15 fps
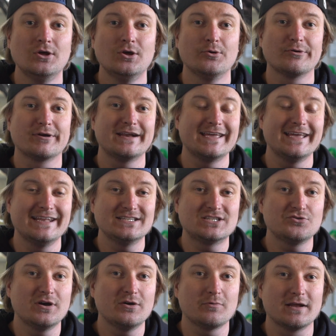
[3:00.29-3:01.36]
We're gonna get
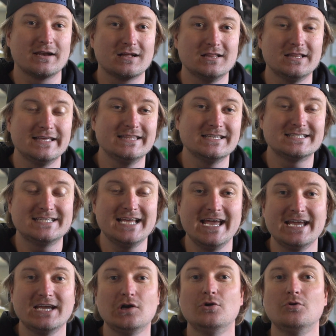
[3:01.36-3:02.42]
into it, we're gonna clean this
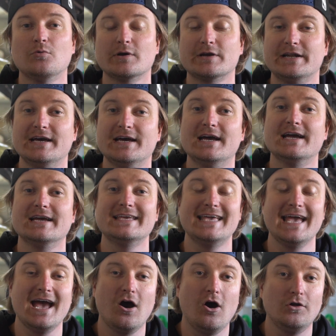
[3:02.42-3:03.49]
tank, we're gonna
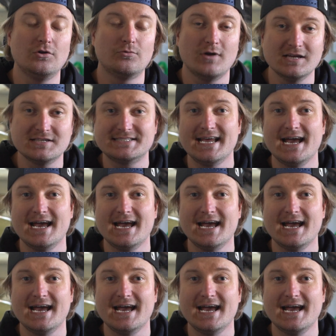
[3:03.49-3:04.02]
get all the rust